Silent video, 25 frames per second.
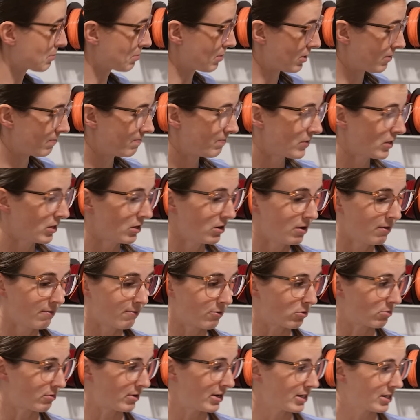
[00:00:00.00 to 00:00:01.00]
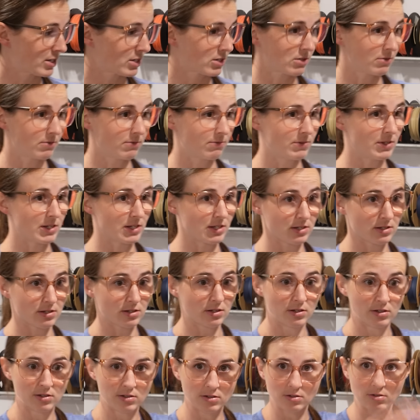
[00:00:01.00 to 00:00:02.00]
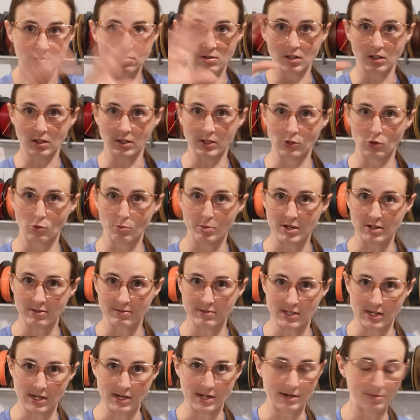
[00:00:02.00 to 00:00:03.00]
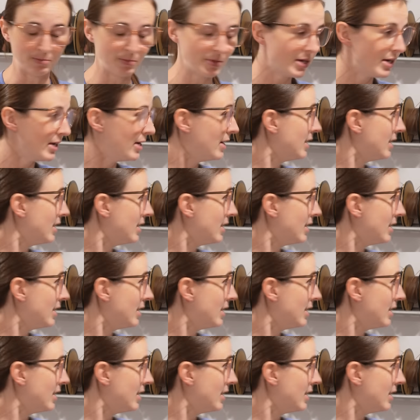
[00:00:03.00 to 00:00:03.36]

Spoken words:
But for the rest of this little bit of time,